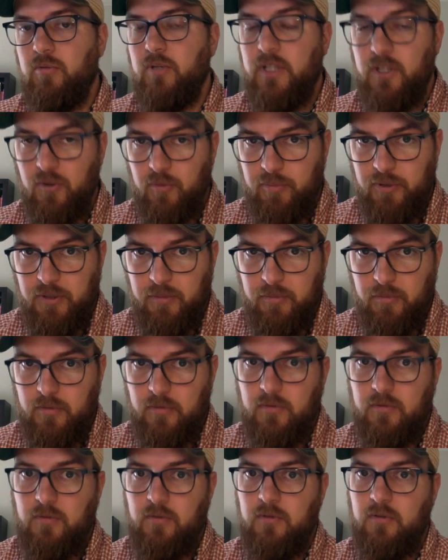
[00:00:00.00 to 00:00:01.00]
kill
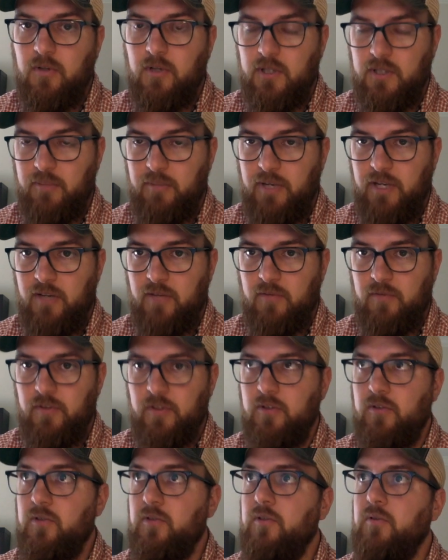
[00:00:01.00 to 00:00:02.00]
people on a
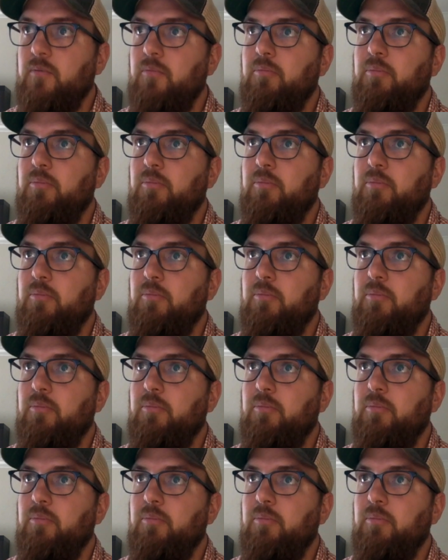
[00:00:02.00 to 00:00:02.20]
battlefield,